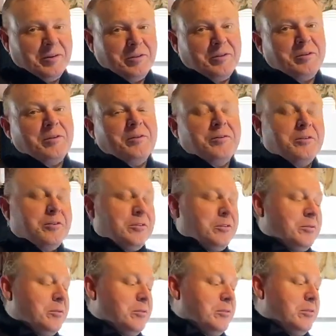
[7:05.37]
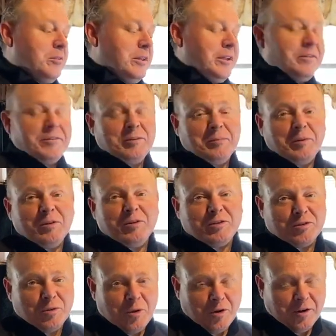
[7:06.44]
the length of the meal is
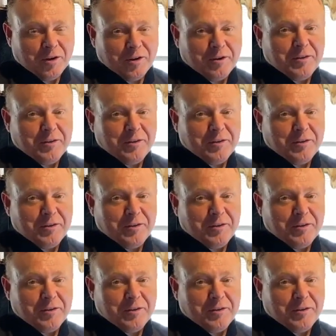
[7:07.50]
longer.